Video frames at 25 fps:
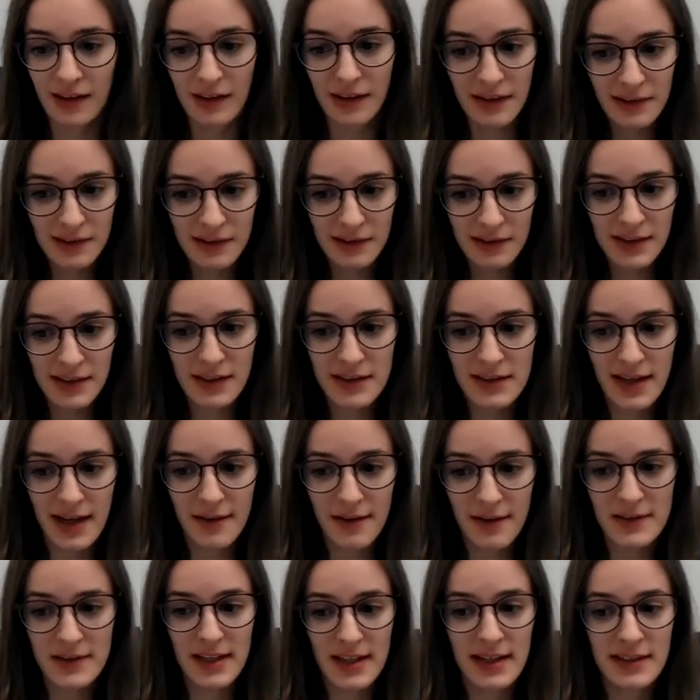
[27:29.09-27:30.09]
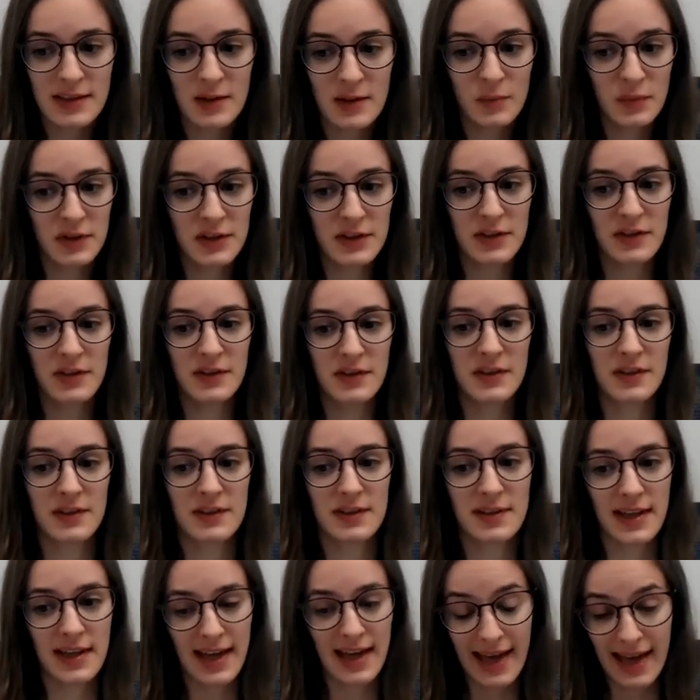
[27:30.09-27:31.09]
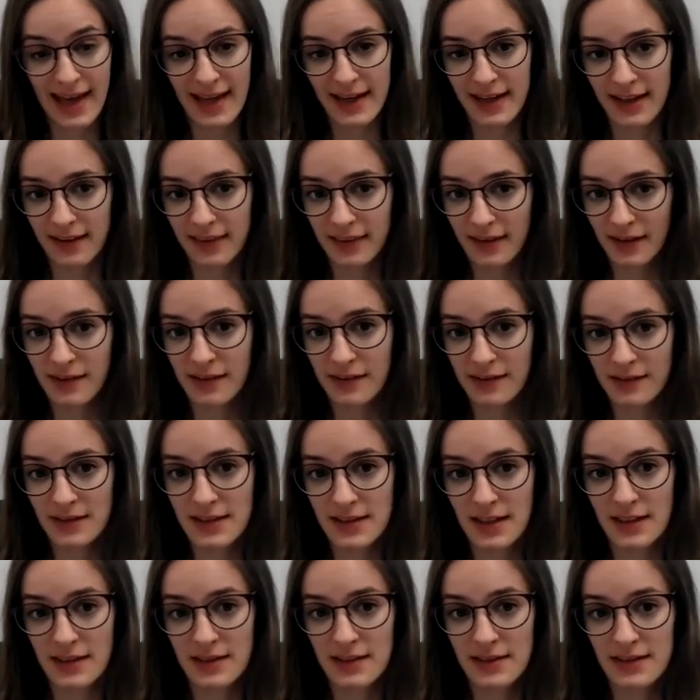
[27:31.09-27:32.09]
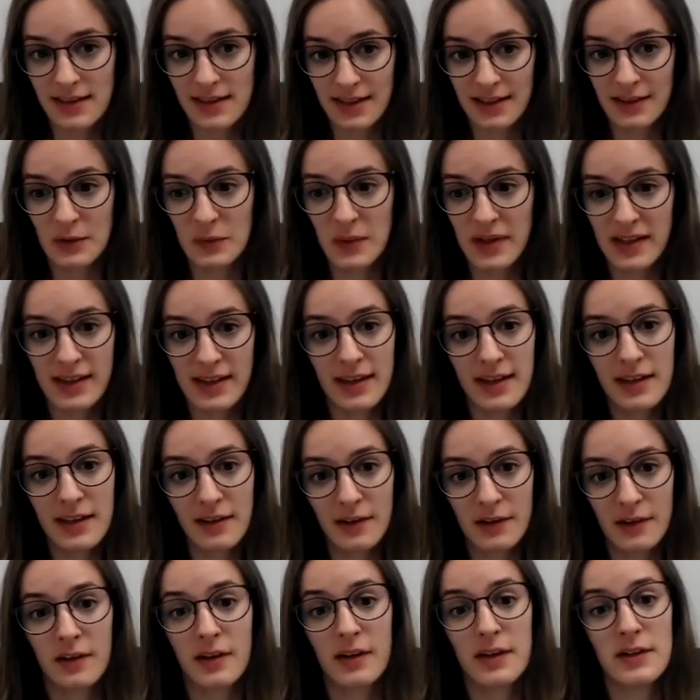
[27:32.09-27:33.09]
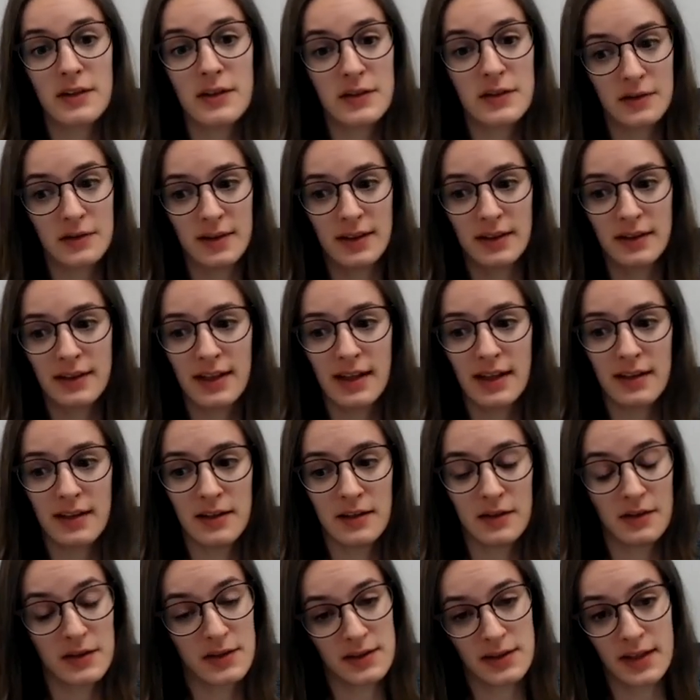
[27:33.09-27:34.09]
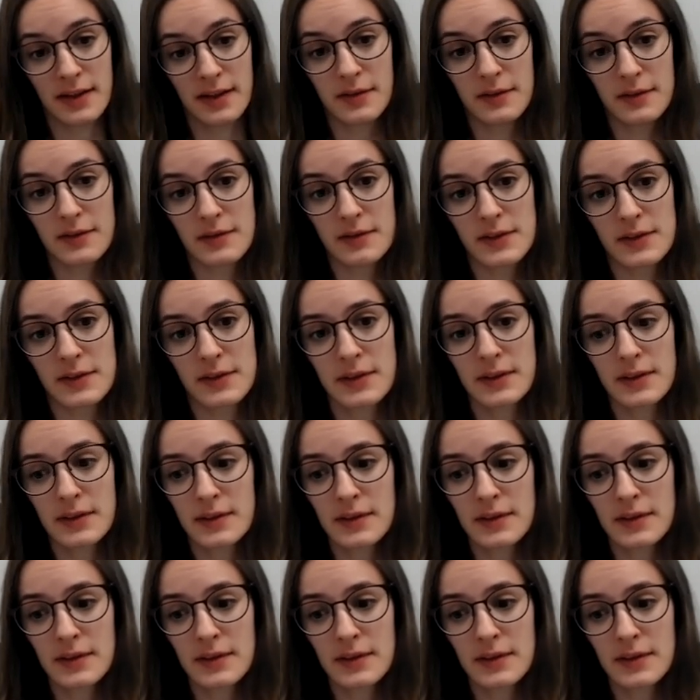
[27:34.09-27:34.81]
are you looking to have data producers edit the content in Wiki, or are you doing that yourselves?